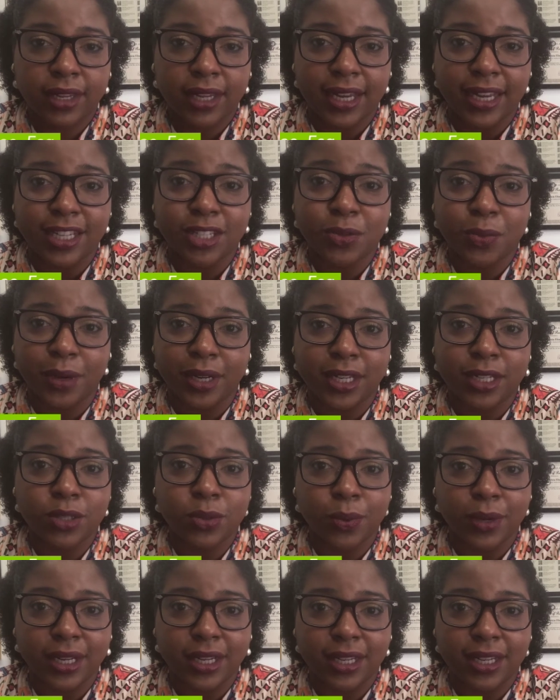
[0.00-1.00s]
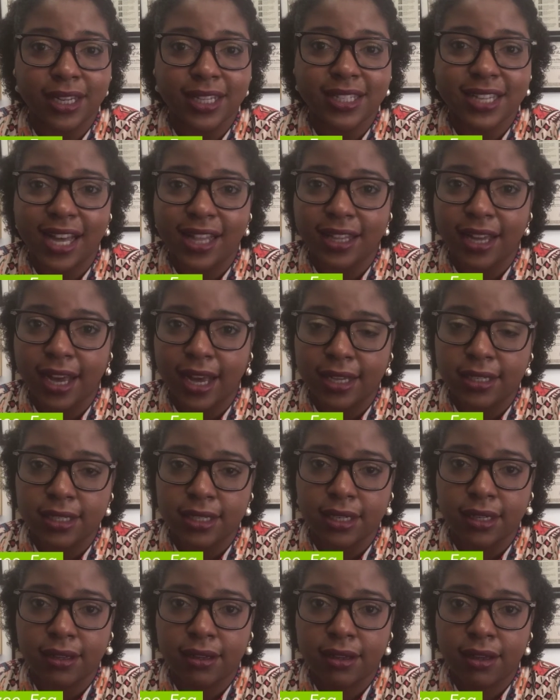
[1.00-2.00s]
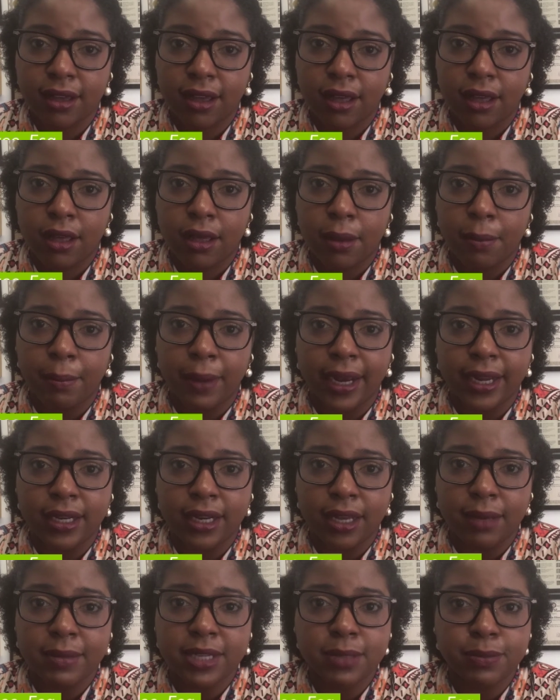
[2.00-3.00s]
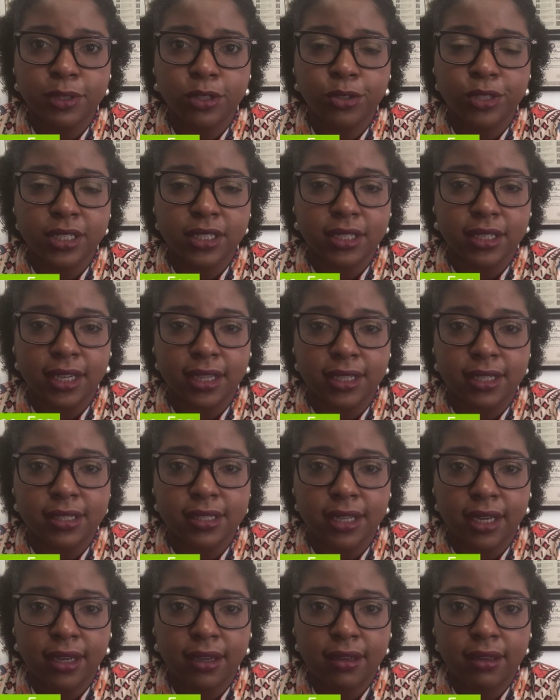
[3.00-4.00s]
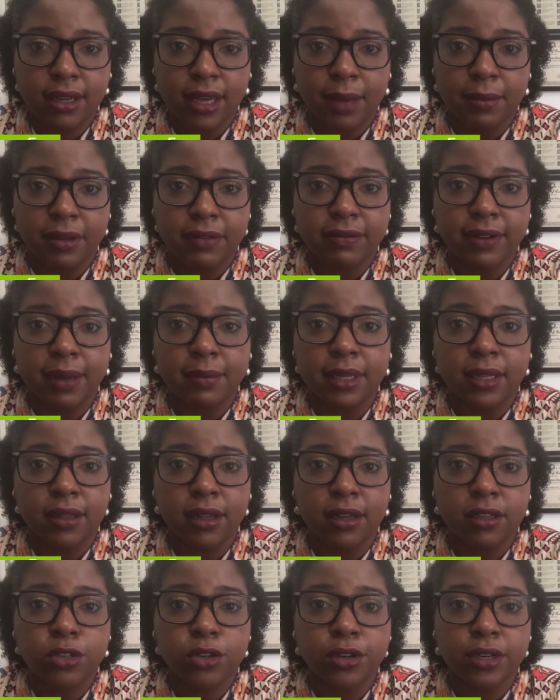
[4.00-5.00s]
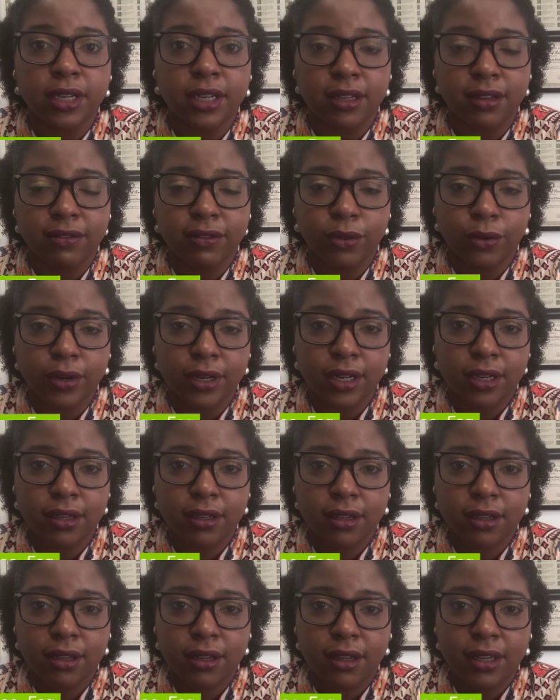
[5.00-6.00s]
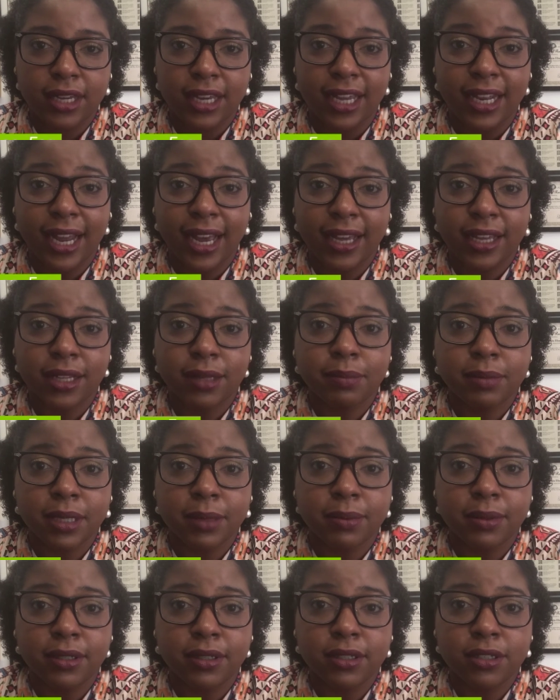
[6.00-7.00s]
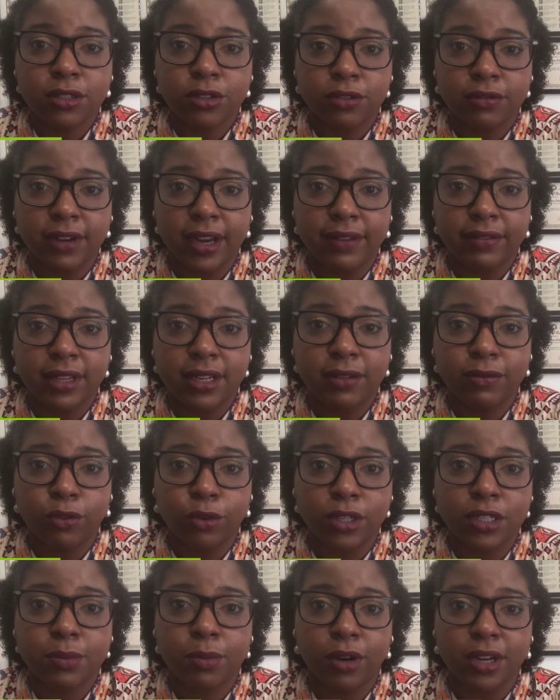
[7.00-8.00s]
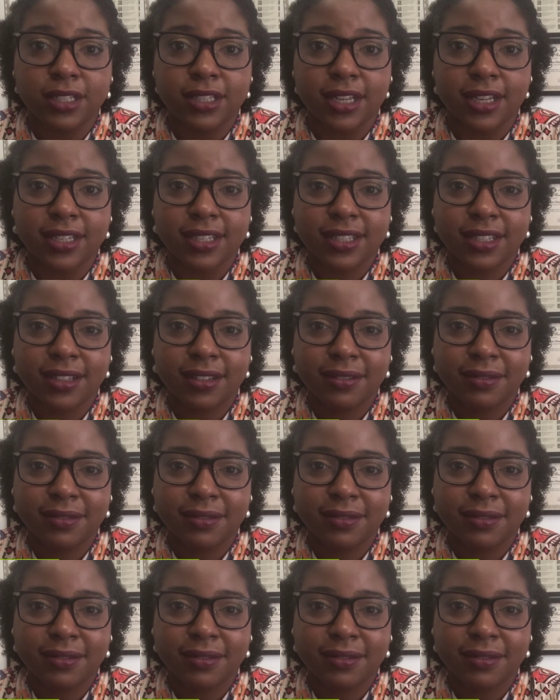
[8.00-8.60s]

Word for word: in 2020 in Tallahassee. My name is Patricia Elizee. I'm a family law attorney in Florida, and I help people survive the divorce process.